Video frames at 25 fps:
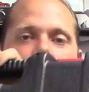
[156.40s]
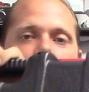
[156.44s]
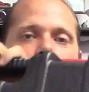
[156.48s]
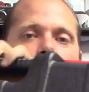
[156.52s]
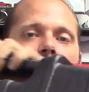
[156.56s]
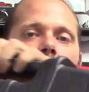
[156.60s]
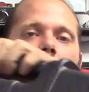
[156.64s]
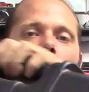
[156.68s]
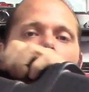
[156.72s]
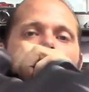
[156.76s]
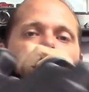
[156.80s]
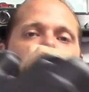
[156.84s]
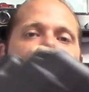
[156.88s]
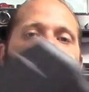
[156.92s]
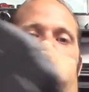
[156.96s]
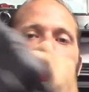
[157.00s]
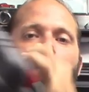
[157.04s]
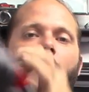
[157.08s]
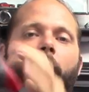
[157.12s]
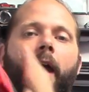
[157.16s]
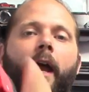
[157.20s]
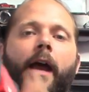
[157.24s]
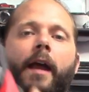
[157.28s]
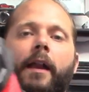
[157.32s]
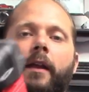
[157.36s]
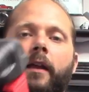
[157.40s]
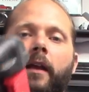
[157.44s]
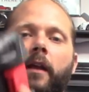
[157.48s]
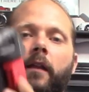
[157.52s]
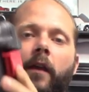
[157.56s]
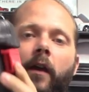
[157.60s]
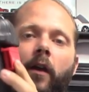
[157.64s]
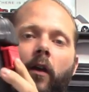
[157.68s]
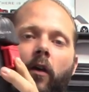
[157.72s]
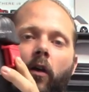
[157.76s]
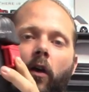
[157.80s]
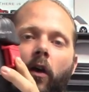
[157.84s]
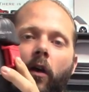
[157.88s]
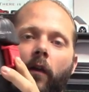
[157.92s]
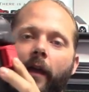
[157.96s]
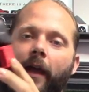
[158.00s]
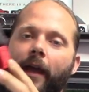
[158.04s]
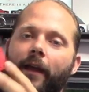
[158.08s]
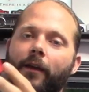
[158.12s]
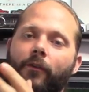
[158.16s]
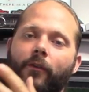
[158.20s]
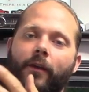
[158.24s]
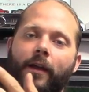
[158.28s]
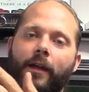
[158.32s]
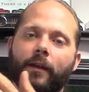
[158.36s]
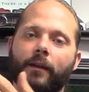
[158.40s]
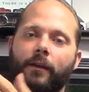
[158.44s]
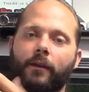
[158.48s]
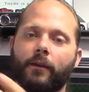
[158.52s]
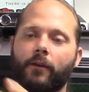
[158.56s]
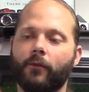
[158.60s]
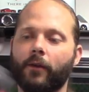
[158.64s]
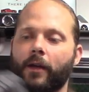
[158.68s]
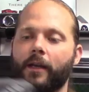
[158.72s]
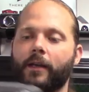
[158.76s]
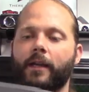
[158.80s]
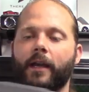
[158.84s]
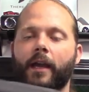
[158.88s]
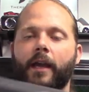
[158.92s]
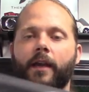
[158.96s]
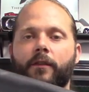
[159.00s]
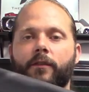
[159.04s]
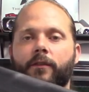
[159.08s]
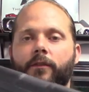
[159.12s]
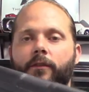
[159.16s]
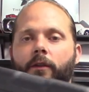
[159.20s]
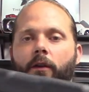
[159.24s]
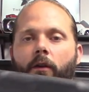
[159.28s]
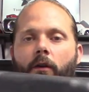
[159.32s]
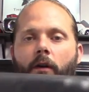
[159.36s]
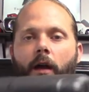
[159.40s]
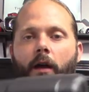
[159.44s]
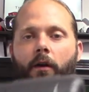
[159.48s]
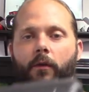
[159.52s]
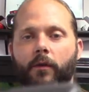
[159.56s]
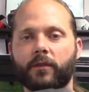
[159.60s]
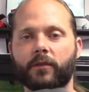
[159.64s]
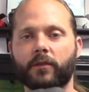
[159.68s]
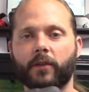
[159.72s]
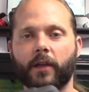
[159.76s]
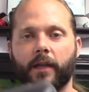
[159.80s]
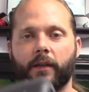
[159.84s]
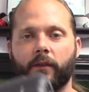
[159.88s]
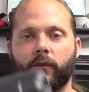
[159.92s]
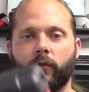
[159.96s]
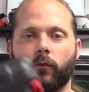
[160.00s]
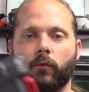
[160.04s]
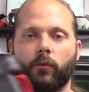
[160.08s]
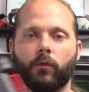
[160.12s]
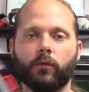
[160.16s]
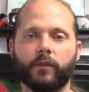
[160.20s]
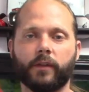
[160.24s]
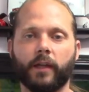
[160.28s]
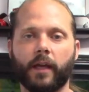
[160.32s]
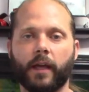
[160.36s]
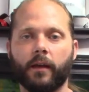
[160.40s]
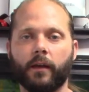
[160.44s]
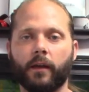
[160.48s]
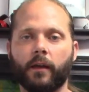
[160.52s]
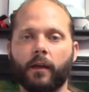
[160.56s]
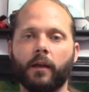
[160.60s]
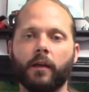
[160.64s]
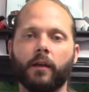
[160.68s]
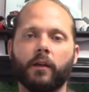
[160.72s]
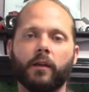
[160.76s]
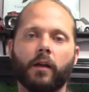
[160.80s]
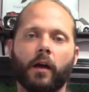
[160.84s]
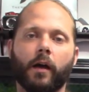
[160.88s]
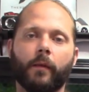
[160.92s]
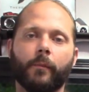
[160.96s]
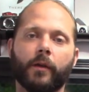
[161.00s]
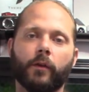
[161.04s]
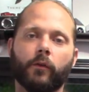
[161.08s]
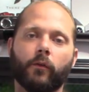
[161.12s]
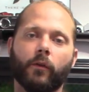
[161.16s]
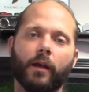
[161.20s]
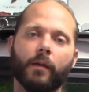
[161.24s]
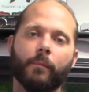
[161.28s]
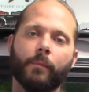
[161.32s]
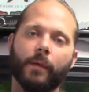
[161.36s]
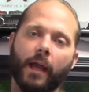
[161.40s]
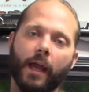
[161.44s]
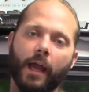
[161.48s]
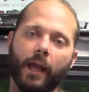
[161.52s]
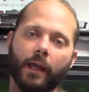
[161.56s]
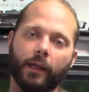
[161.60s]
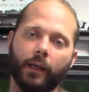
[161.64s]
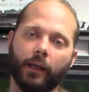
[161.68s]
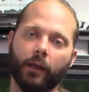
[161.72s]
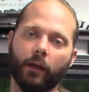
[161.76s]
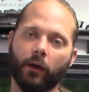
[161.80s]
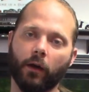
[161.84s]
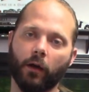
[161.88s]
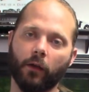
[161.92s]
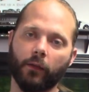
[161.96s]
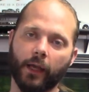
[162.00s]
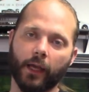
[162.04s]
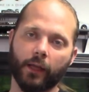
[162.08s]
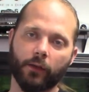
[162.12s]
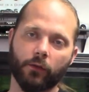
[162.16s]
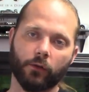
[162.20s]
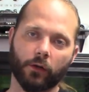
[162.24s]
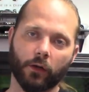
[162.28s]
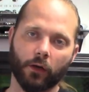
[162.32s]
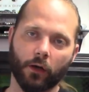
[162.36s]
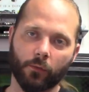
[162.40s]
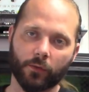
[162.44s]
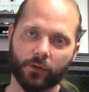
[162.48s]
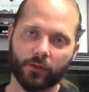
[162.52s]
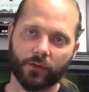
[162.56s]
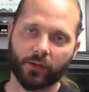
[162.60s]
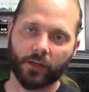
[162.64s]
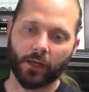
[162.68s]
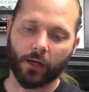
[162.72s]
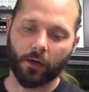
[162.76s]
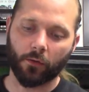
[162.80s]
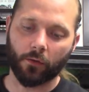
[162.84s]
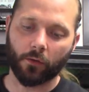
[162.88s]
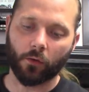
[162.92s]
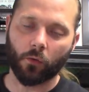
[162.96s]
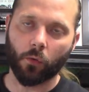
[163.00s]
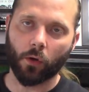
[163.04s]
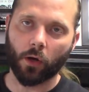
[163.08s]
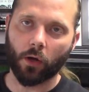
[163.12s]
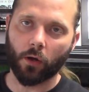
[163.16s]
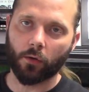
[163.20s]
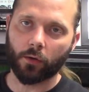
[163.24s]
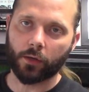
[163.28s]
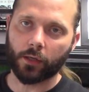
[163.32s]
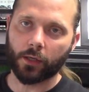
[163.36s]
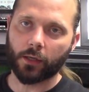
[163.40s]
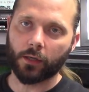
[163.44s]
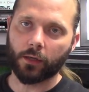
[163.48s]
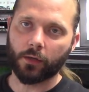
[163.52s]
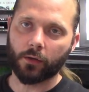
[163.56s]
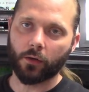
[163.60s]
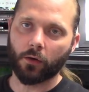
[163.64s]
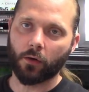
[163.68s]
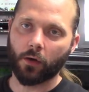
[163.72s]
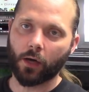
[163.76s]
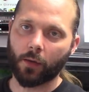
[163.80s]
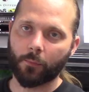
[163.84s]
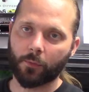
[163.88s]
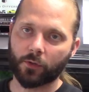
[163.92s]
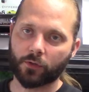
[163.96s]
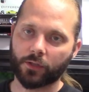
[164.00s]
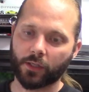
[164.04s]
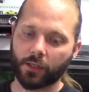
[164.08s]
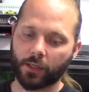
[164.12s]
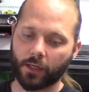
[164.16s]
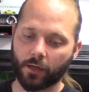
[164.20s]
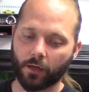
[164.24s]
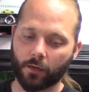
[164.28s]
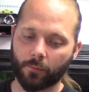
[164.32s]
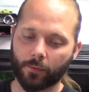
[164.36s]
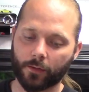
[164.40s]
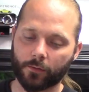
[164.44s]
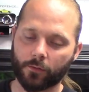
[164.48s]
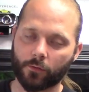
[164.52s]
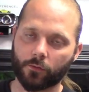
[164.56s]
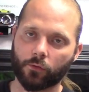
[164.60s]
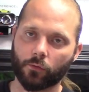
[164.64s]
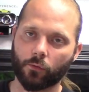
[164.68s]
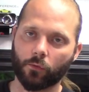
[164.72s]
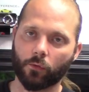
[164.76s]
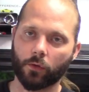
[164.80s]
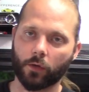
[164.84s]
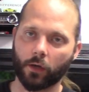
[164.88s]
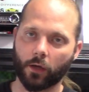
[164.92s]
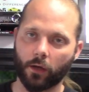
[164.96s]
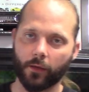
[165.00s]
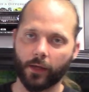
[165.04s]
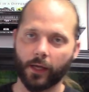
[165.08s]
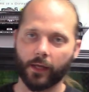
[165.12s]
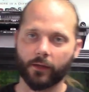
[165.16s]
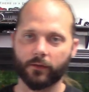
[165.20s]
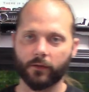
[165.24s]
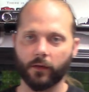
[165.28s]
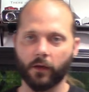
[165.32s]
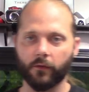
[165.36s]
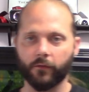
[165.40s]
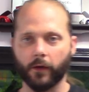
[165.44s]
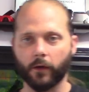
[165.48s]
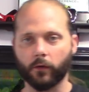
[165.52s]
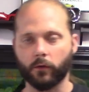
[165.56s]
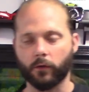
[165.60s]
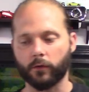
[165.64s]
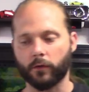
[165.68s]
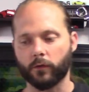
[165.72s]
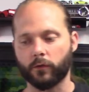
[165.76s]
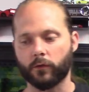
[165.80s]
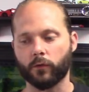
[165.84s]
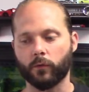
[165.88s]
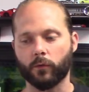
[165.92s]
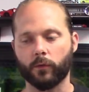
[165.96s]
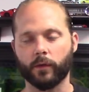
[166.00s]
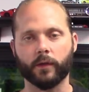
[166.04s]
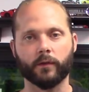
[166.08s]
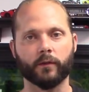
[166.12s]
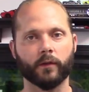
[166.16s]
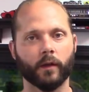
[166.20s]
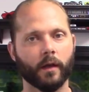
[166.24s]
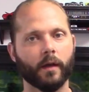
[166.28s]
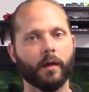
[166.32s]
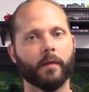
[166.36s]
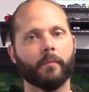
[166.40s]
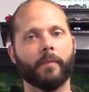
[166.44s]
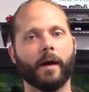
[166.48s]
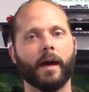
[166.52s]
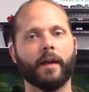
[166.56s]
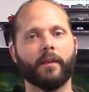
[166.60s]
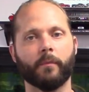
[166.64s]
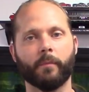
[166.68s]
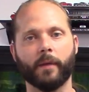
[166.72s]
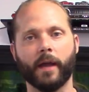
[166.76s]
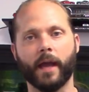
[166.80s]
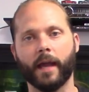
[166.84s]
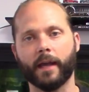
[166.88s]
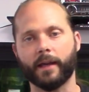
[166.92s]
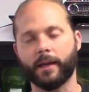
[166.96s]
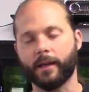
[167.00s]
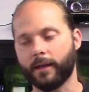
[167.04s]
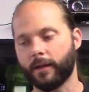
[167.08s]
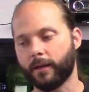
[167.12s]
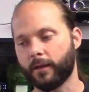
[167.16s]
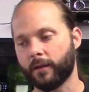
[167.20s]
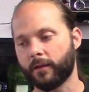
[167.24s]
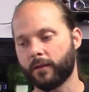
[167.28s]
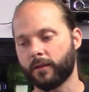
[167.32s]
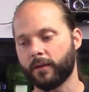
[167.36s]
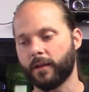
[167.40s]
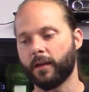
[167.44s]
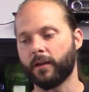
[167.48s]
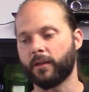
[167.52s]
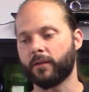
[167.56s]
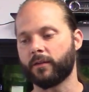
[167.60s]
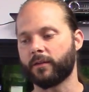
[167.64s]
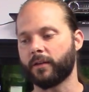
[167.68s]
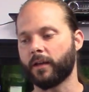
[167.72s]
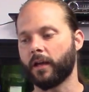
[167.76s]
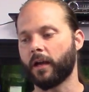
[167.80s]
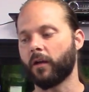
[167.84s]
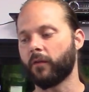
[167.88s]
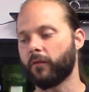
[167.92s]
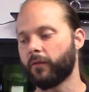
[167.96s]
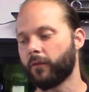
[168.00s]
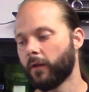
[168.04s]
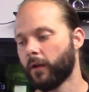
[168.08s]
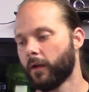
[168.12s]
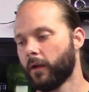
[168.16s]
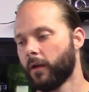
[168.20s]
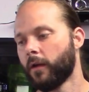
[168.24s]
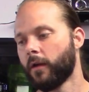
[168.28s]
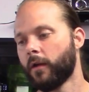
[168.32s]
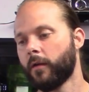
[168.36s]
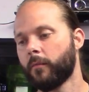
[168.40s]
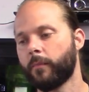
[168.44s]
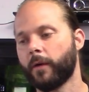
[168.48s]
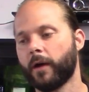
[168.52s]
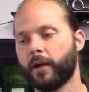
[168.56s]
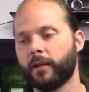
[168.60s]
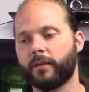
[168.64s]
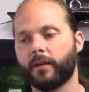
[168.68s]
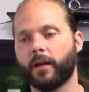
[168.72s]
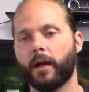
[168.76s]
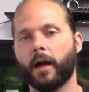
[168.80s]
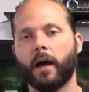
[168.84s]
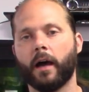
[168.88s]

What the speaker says: you know, foam padding in there and all that. Great, great case. You know, I always like tools that come in great packing and all that. You could always tell the quality, you know, how much they care about the tool and all that stuff, how good the tool is by the packing in itself. But